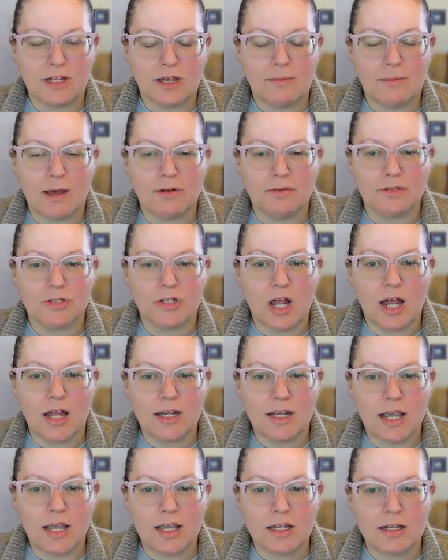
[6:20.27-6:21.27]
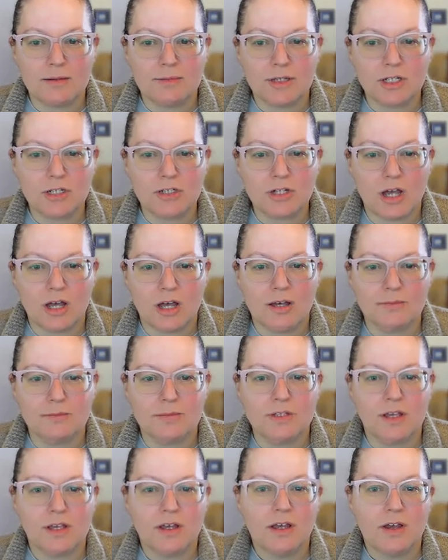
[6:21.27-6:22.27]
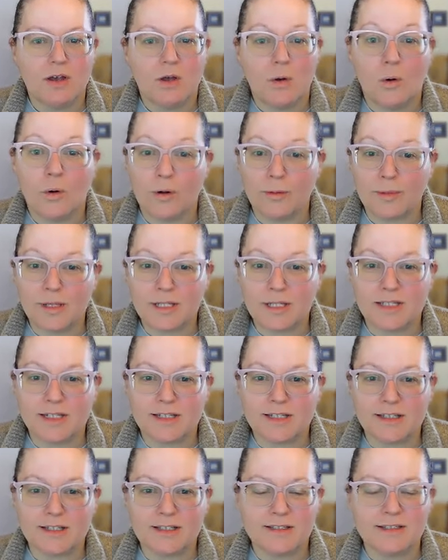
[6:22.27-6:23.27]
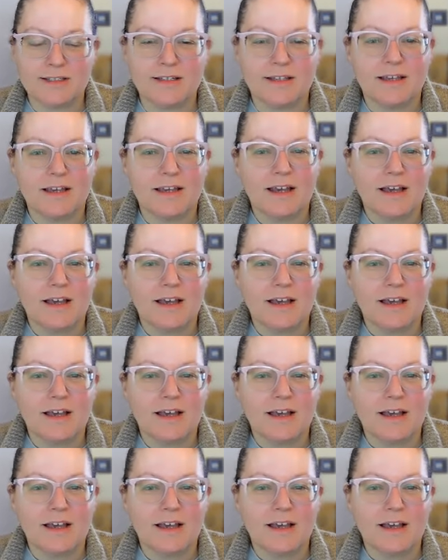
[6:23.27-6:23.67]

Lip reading: about non-academic jobs or businesses